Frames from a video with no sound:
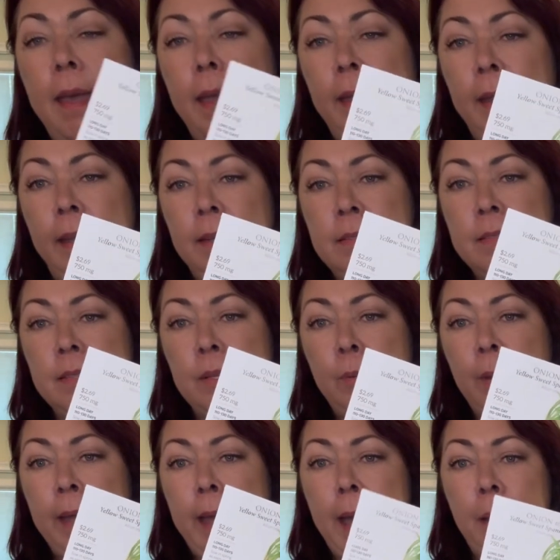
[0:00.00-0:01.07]
and see
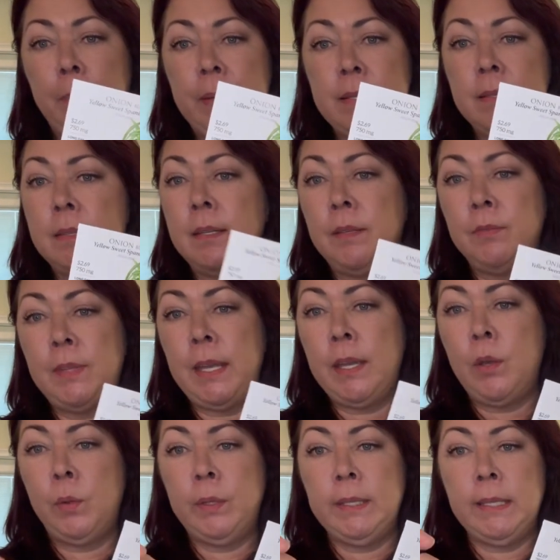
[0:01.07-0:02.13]
what happens. And if they
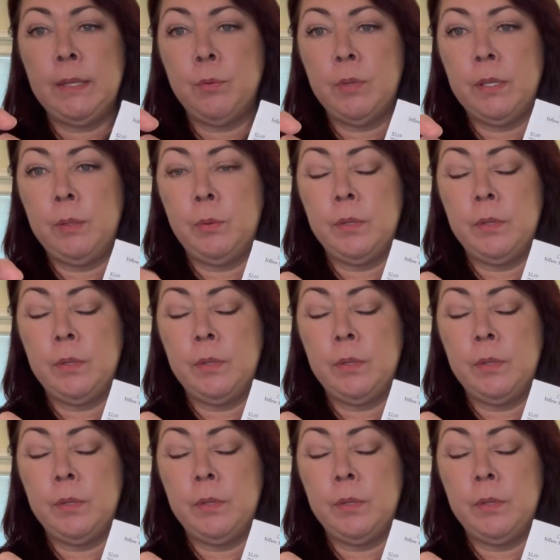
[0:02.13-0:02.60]
only get really,